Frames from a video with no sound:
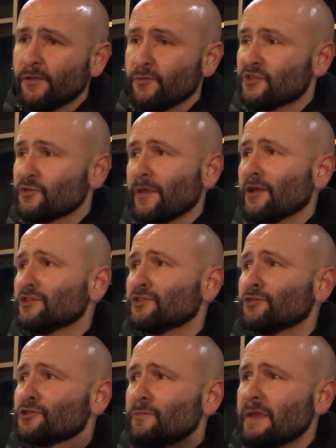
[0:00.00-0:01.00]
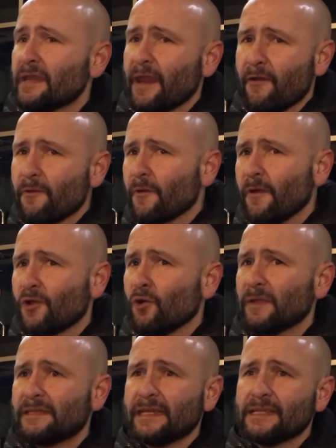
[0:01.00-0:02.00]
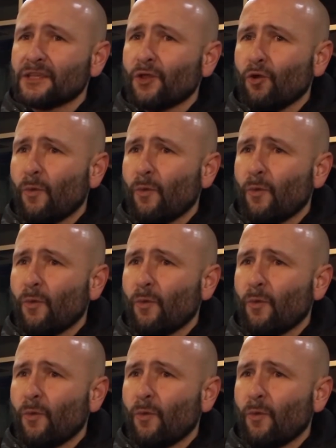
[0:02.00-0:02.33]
There was something on social media a couple of days ago